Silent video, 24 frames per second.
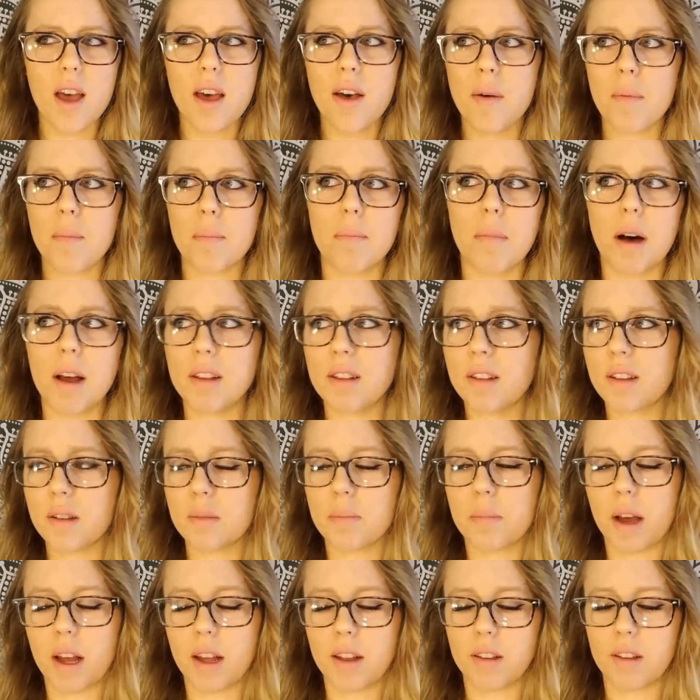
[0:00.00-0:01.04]
months and
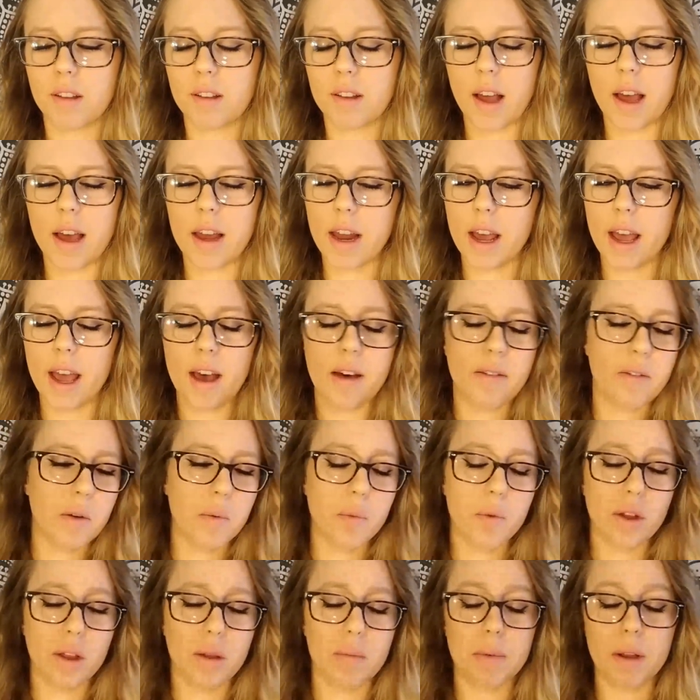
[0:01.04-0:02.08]
months, and I haven't
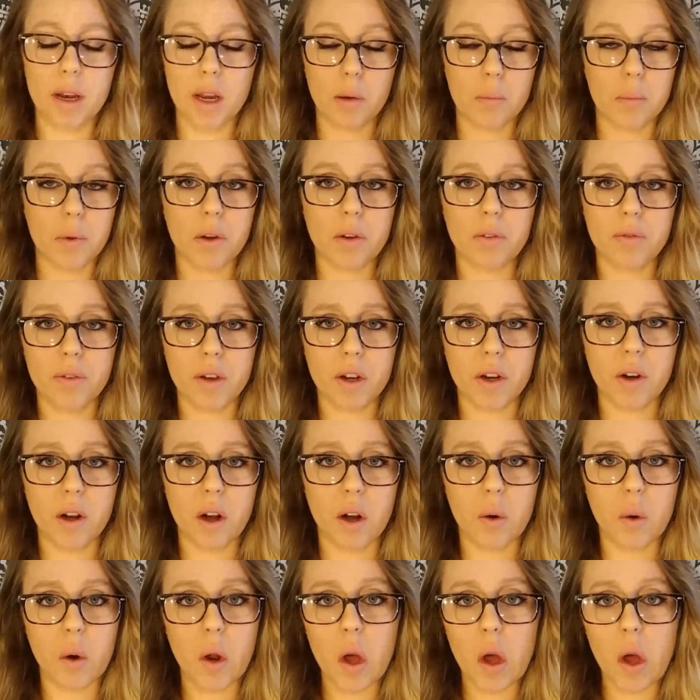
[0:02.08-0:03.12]
really been able to figure
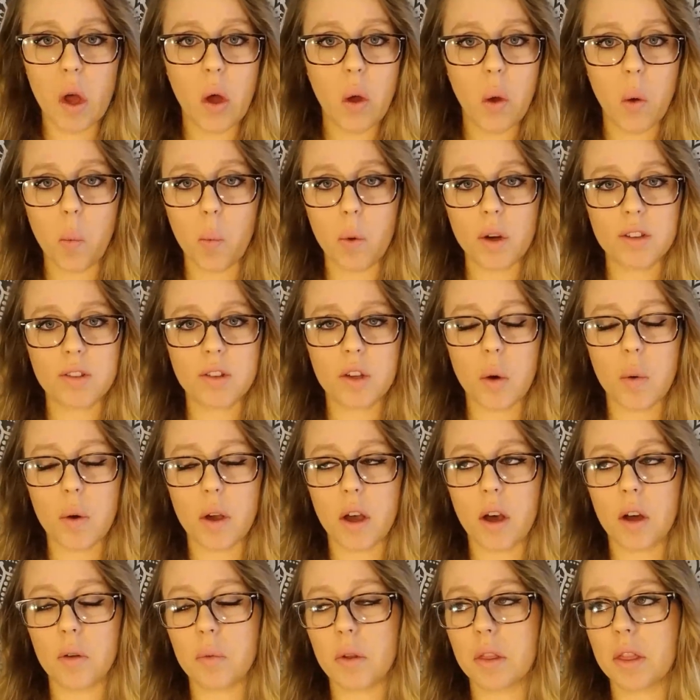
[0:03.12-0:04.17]
out what's going
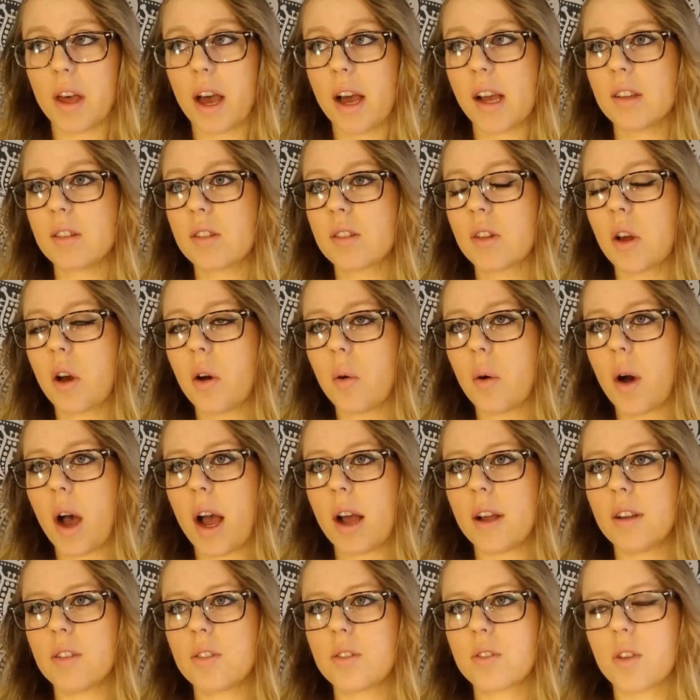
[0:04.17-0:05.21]
on with that. So
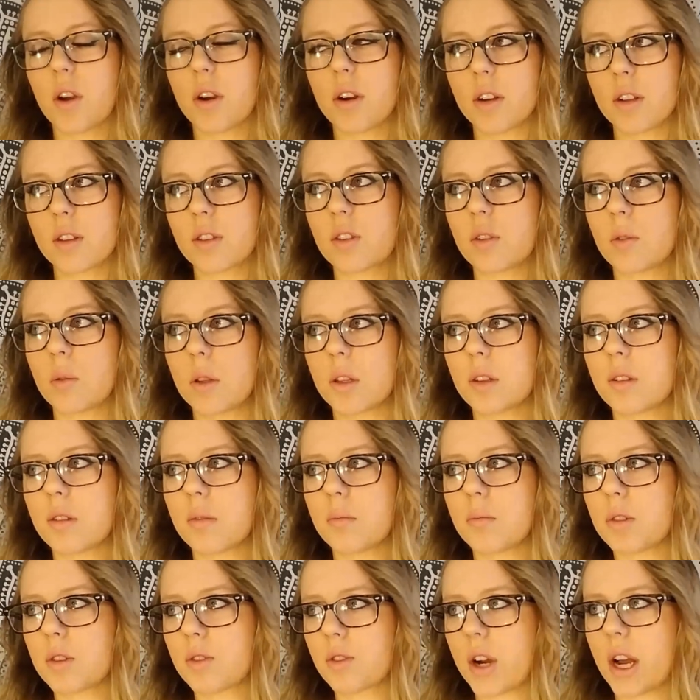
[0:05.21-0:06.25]
I started doing some
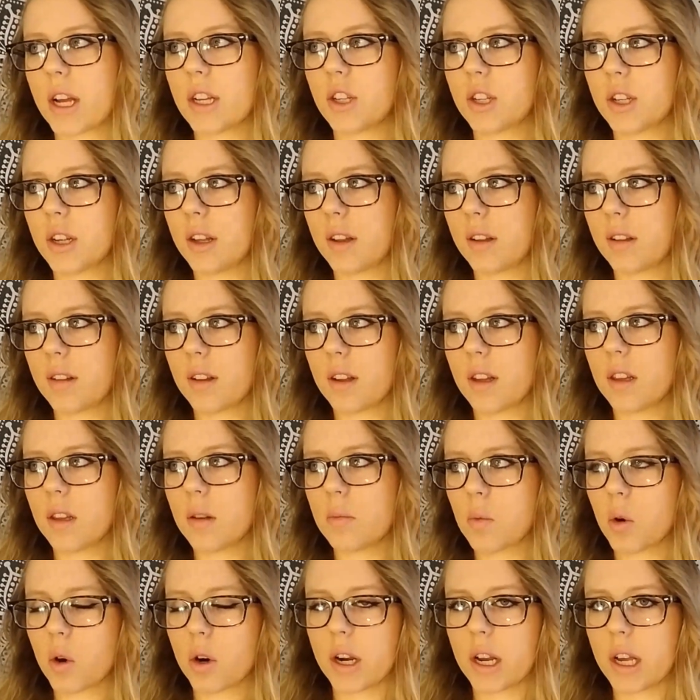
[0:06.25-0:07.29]
stretches in the
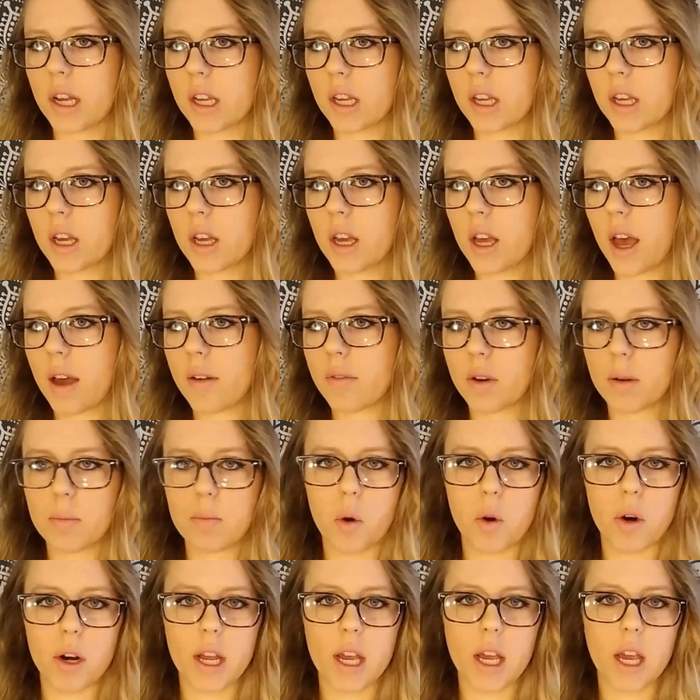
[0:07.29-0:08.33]
morning, every
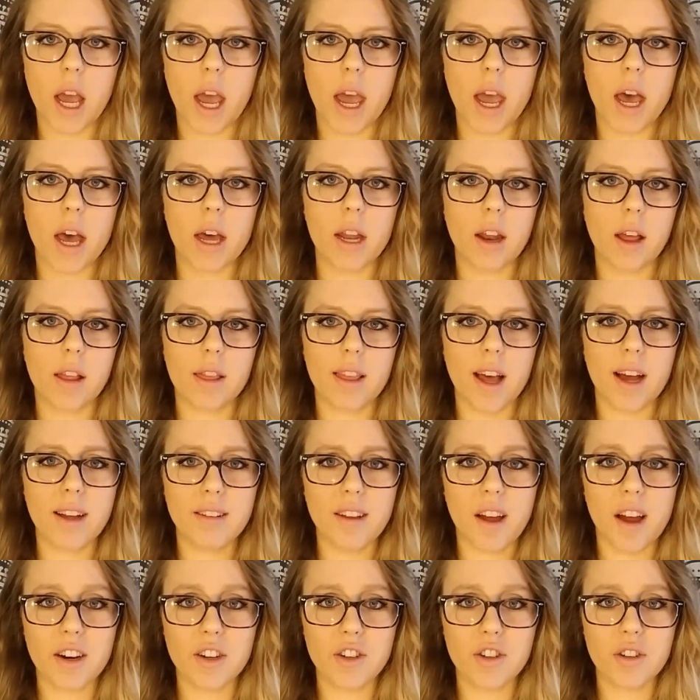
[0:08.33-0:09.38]
morning, and that's
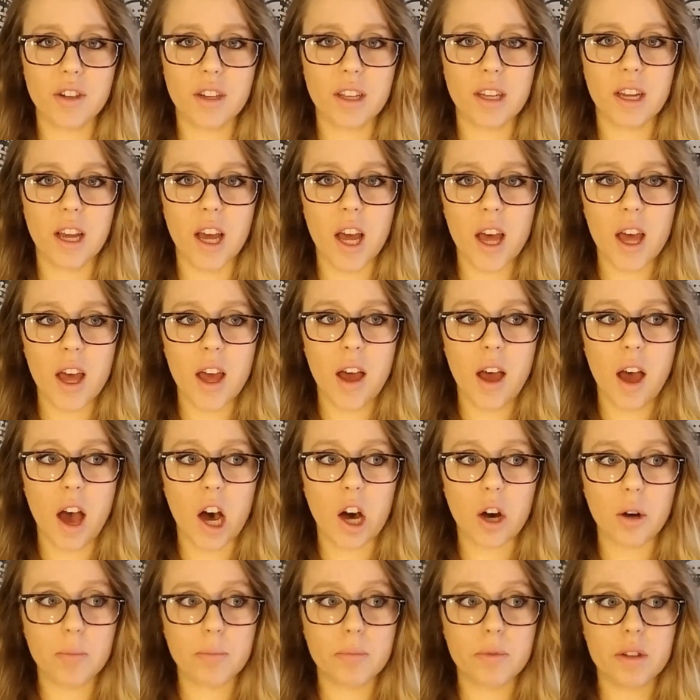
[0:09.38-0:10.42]
actually
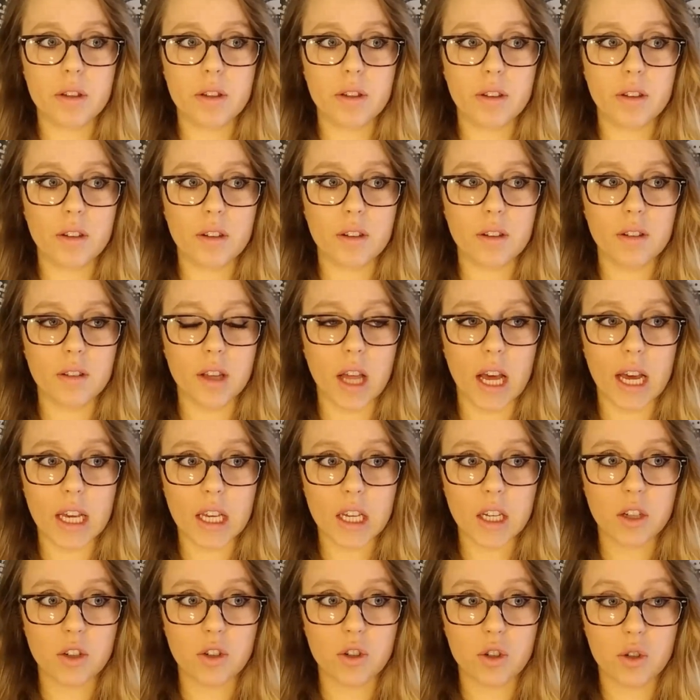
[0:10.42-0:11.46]
helped like
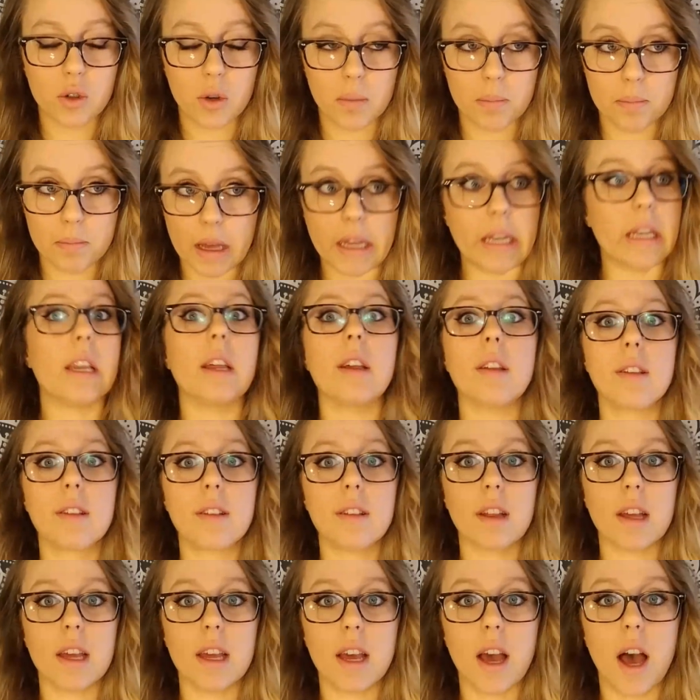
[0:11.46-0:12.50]

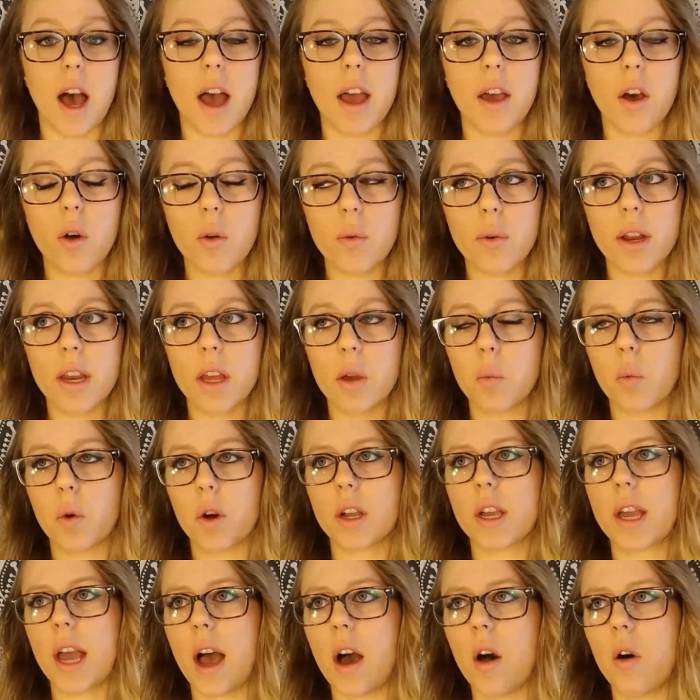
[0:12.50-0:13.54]
tremendously. I already work
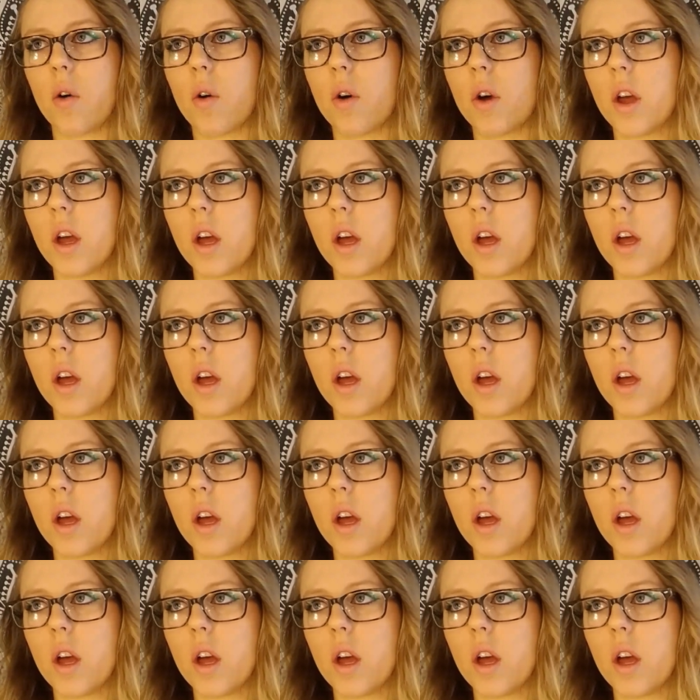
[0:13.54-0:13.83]
out